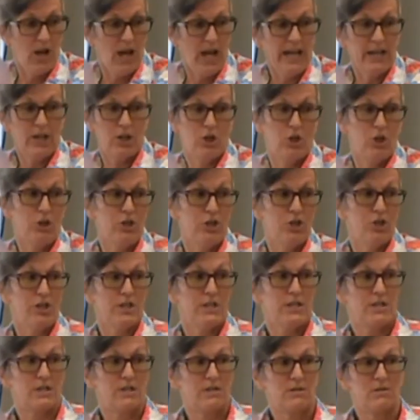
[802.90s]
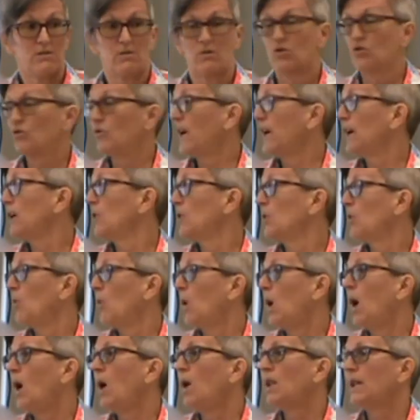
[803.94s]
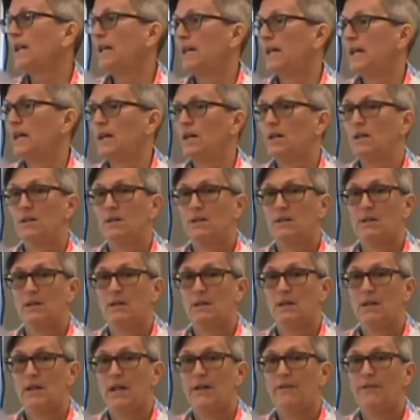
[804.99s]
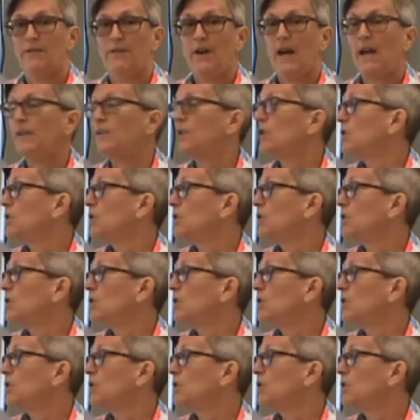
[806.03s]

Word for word: I could just trail the wall here and find the